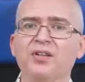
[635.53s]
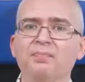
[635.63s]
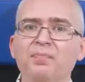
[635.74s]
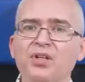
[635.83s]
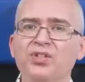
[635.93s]
the
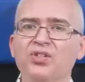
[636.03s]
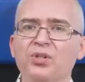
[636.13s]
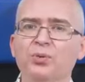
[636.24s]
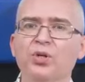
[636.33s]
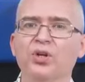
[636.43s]

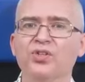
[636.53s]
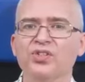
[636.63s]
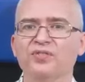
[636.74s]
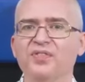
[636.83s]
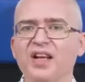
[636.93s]
minuscule
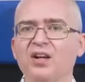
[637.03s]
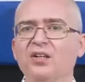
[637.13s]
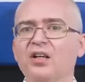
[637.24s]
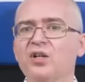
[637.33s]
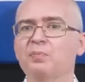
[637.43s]
cost of
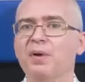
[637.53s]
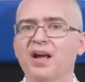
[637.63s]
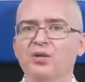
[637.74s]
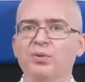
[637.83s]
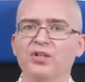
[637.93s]
download
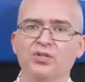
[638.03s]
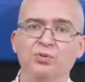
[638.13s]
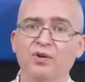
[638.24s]
bandwidth to